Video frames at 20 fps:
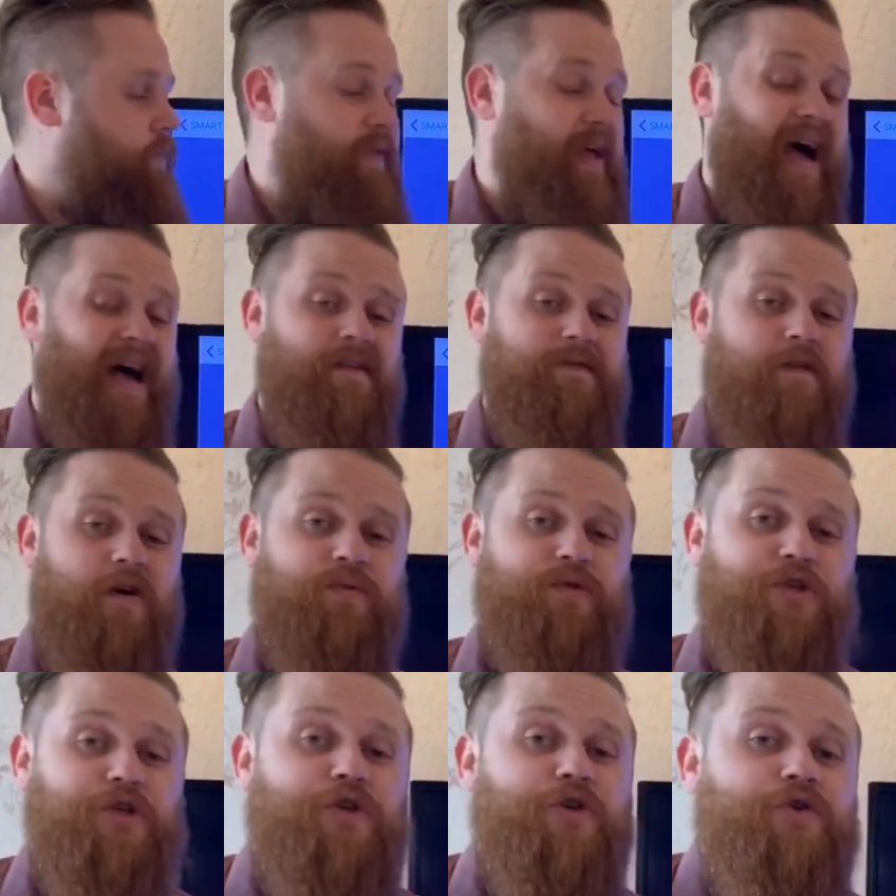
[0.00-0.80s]

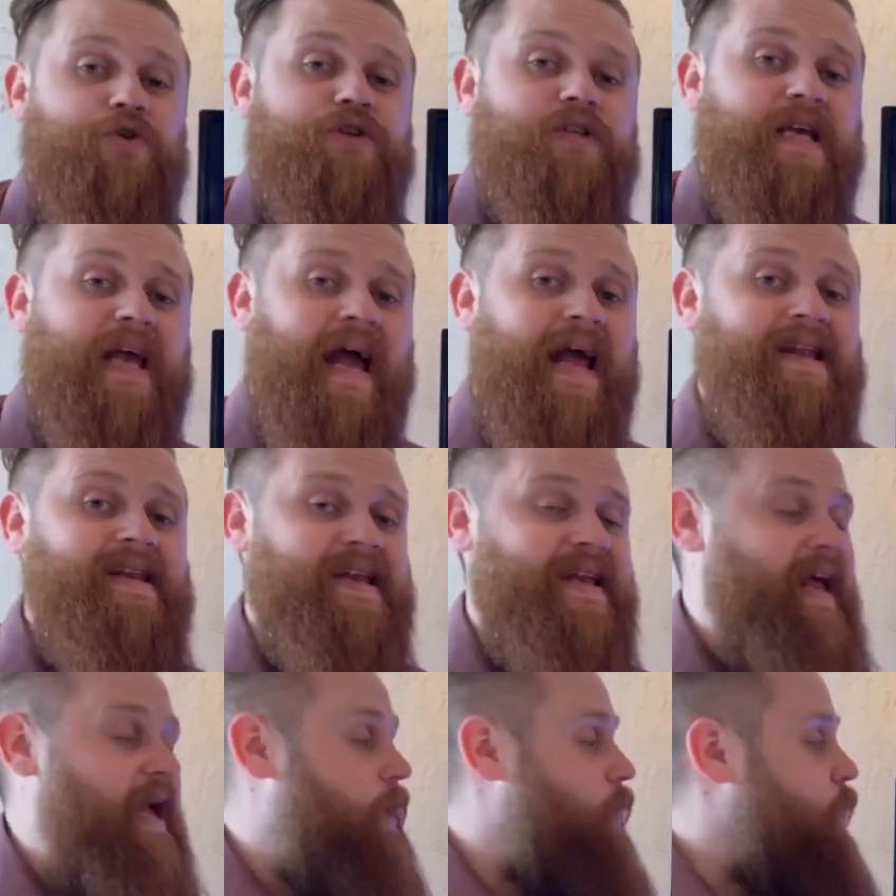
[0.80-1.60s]
Adverbs usually end
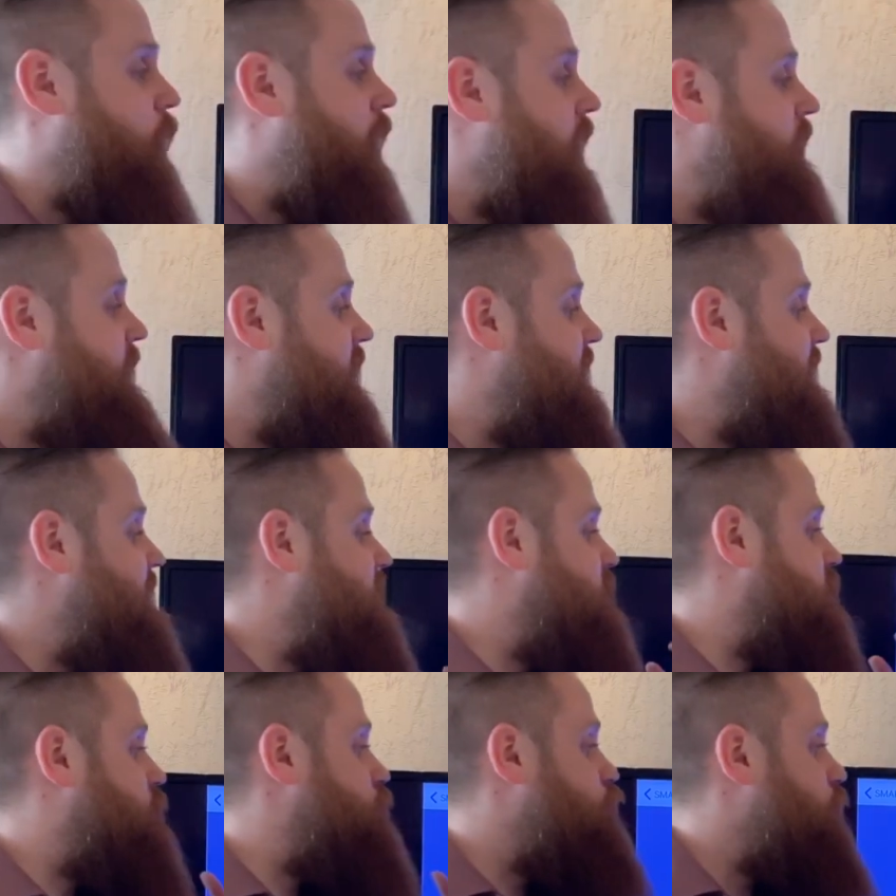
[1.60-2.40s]
in ly. They
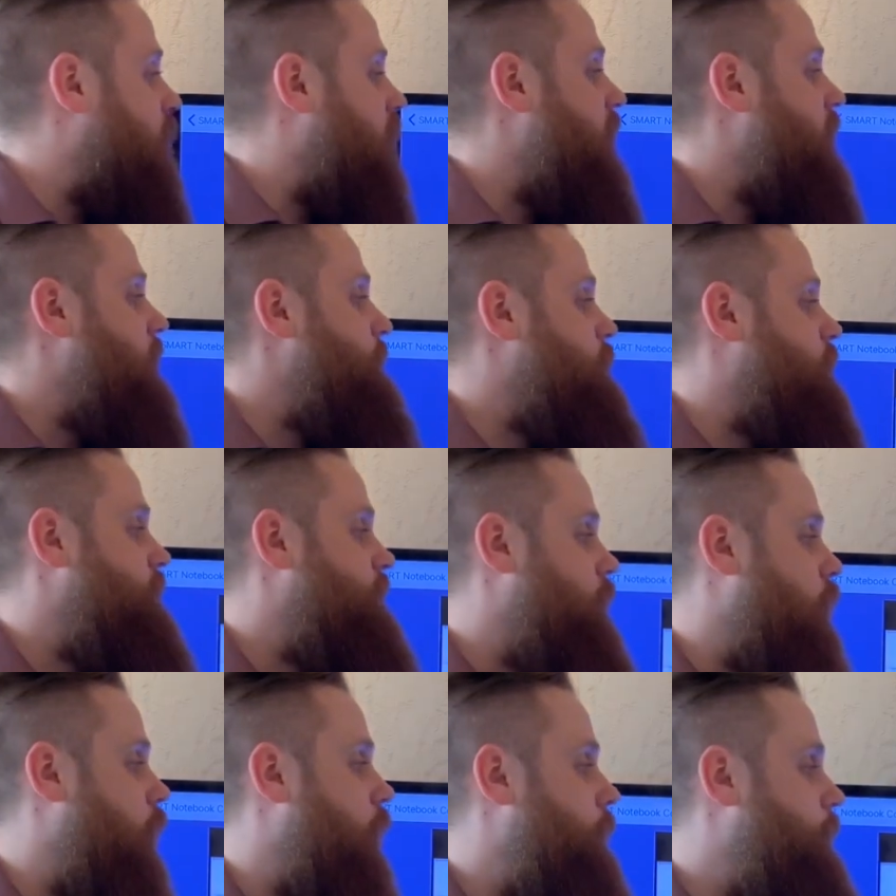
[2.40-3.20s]
describe the
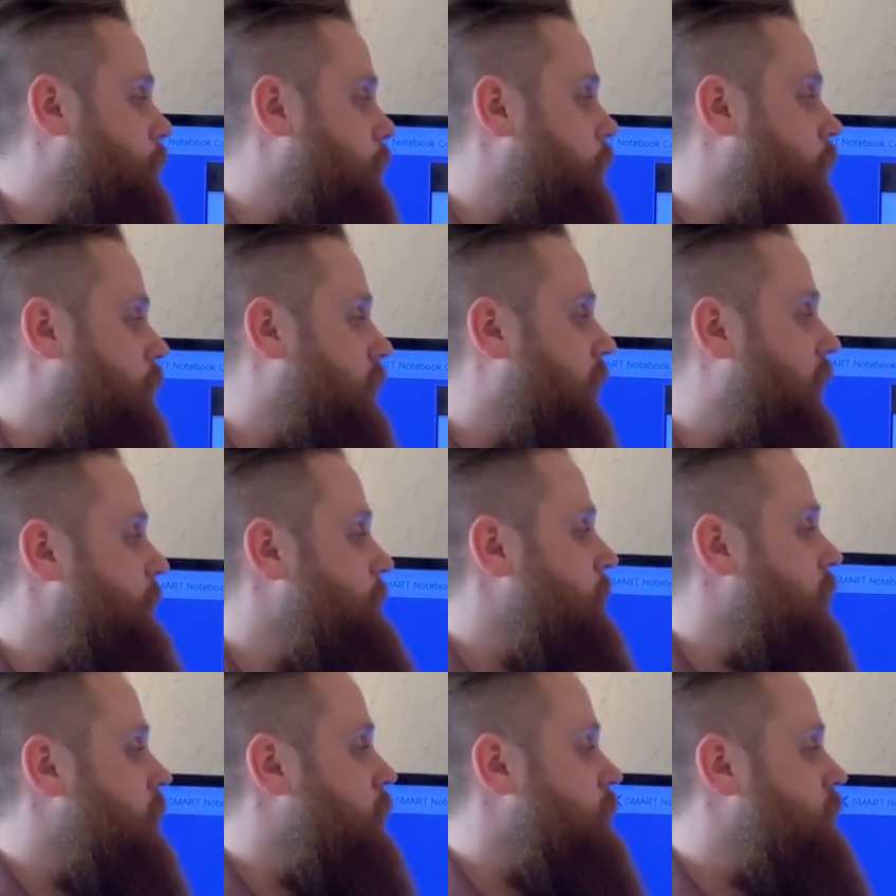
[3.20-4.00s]
verb, okay?
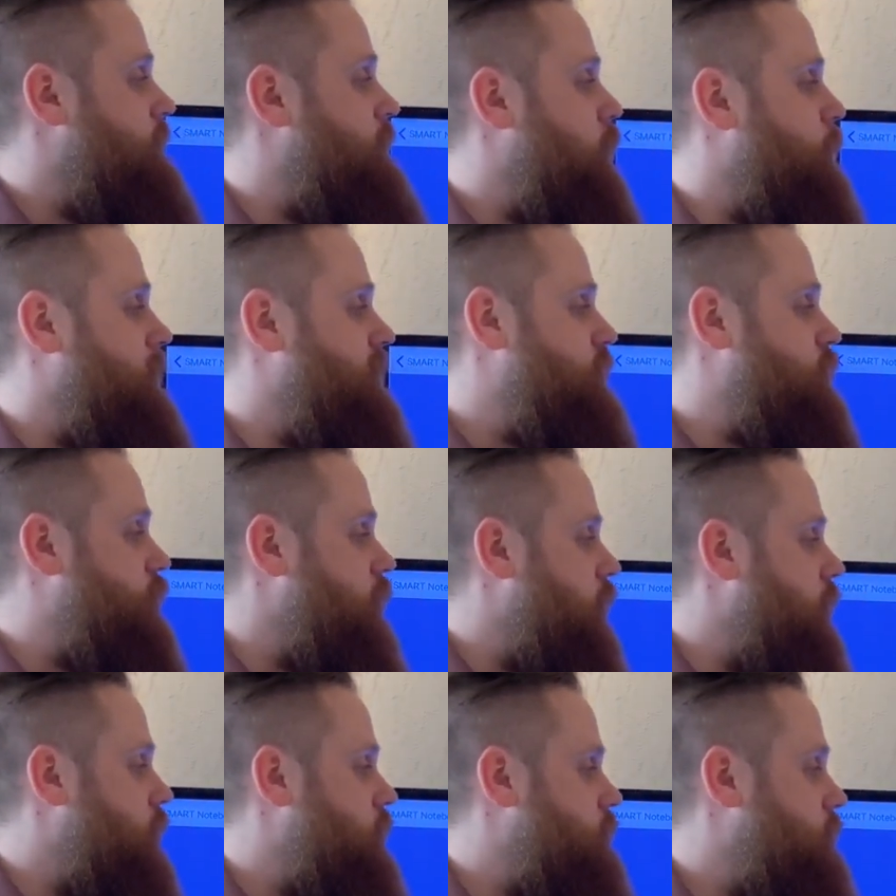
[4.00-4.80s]
The verb is
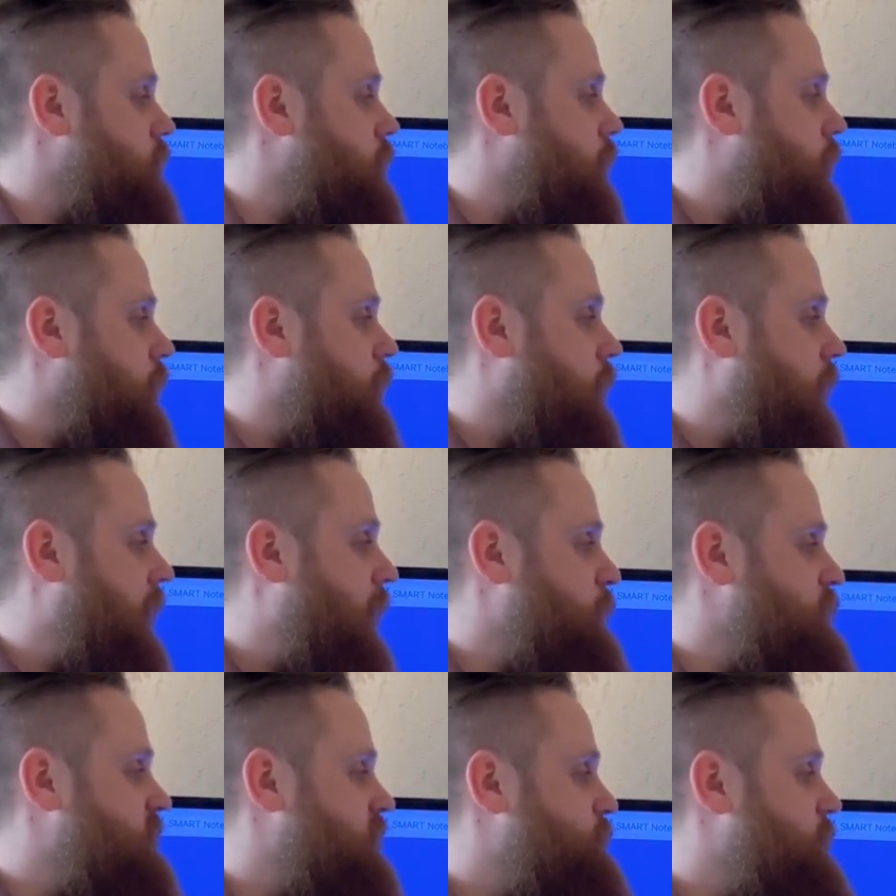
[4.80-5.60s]
tucked.
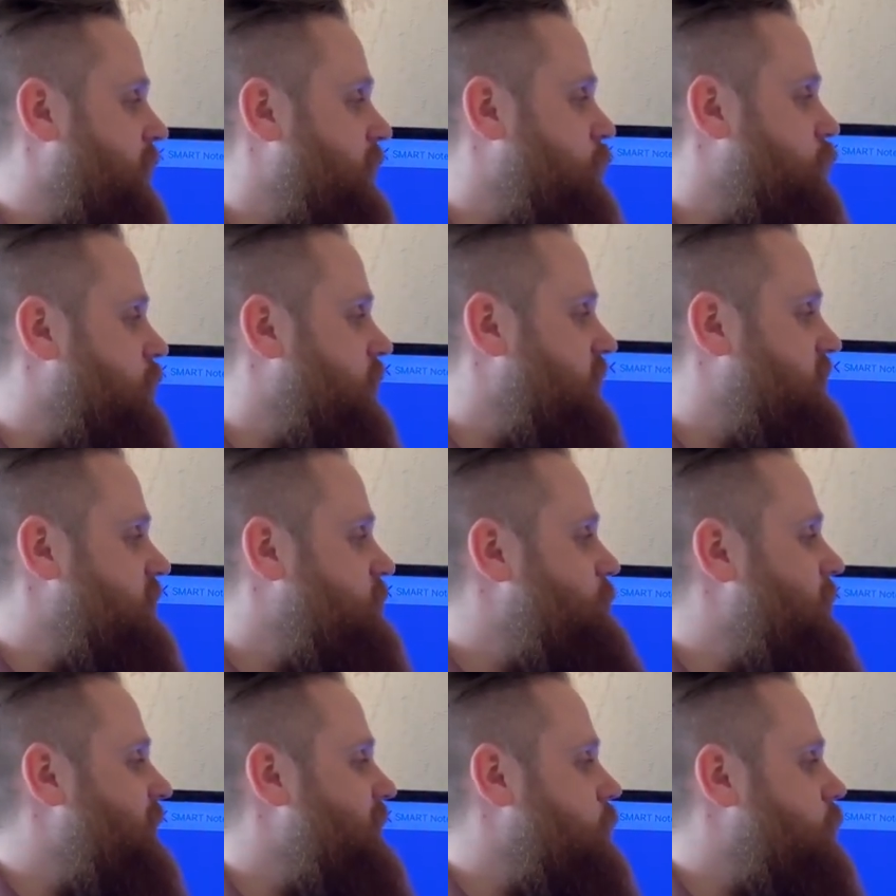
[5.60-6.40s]
How is this being done? It is
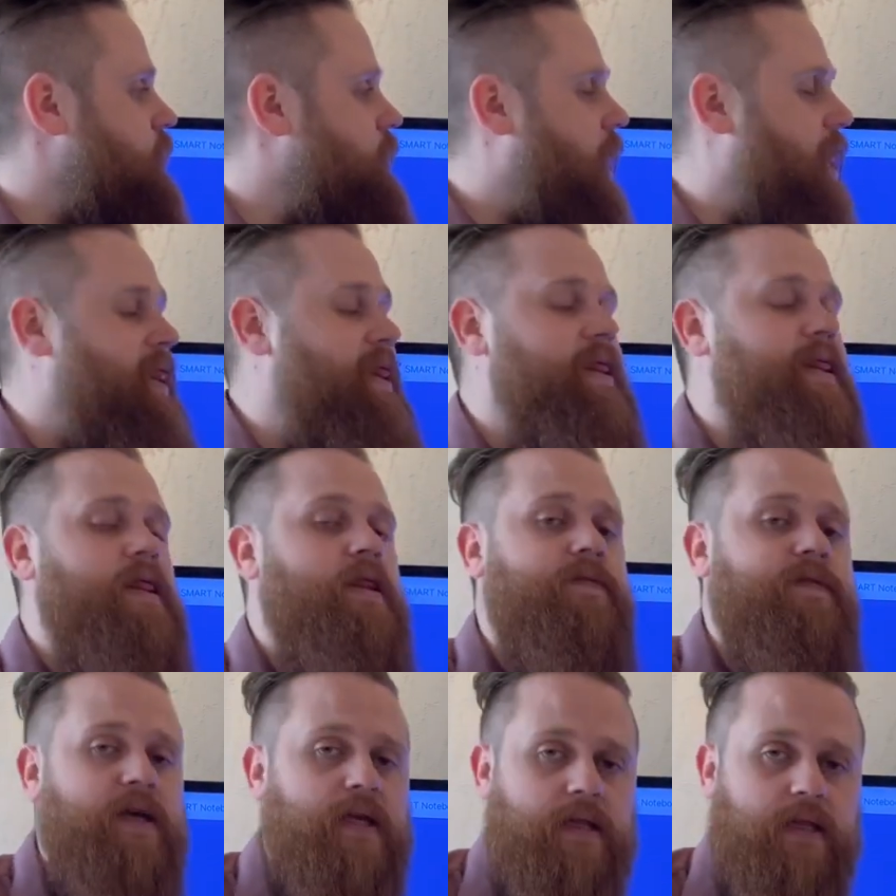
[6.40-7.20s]
being done
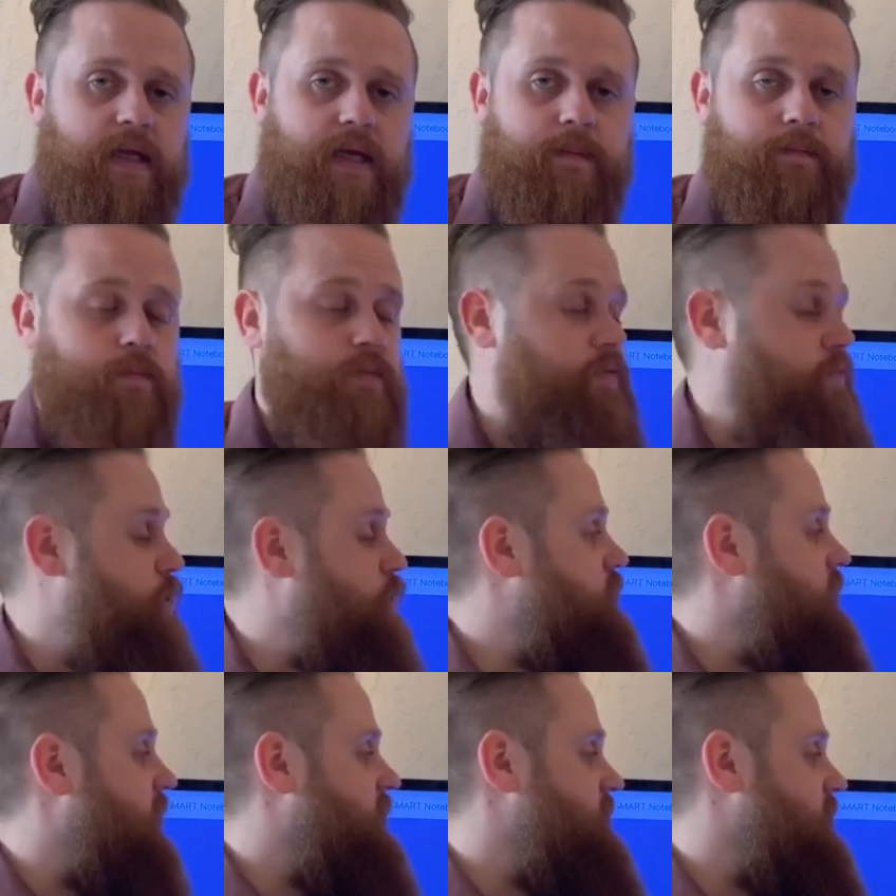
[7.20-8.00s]
lovingly.
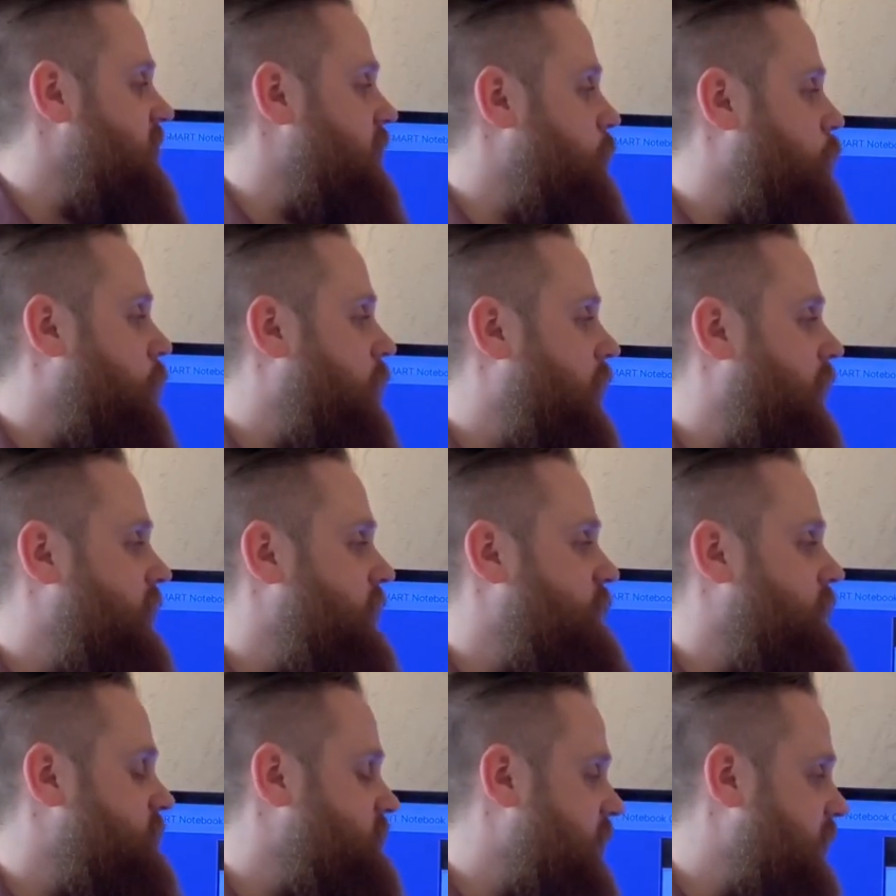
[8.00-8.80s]
Usually ends in ly,
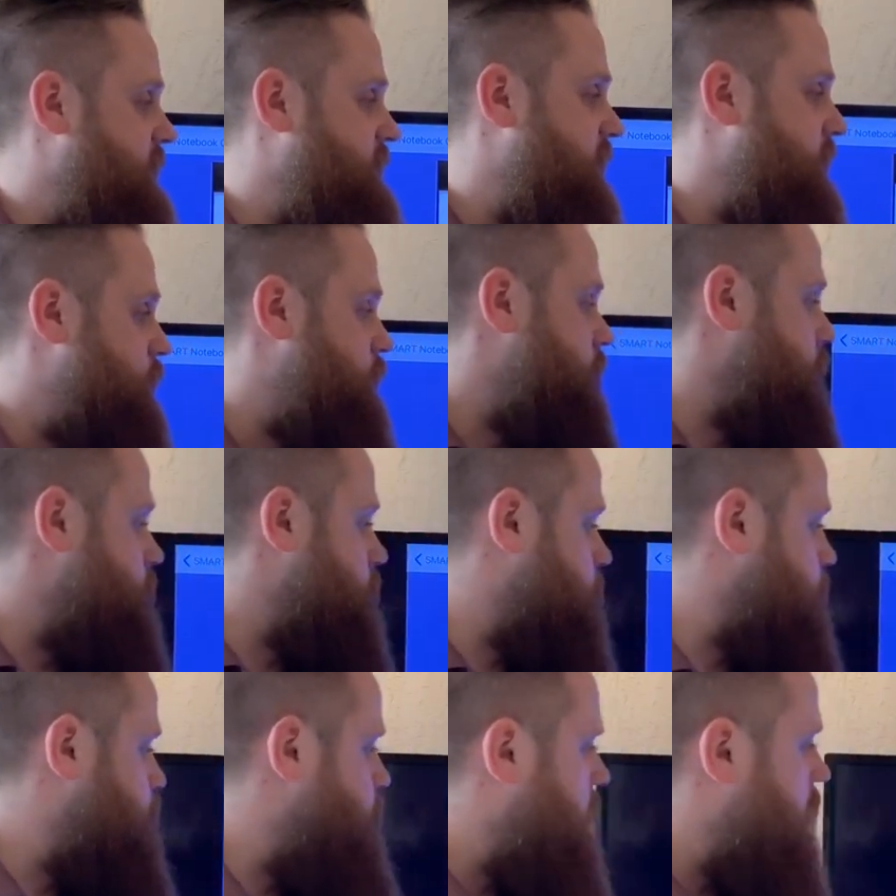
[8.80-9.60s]
in this case it
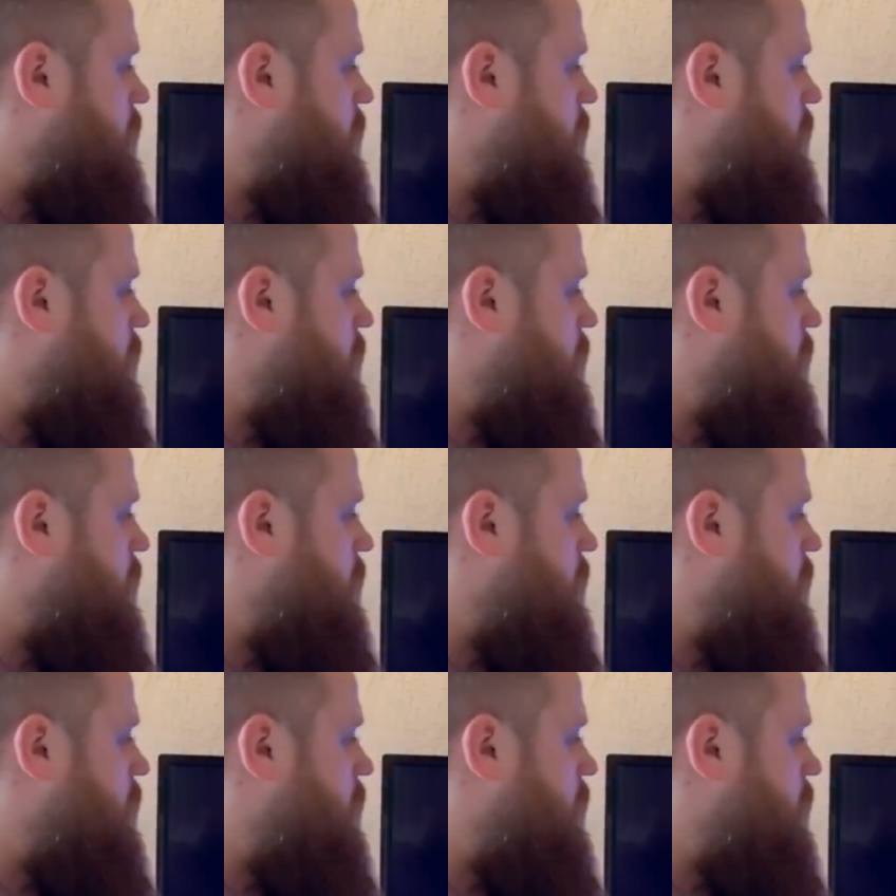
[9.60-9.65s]
does.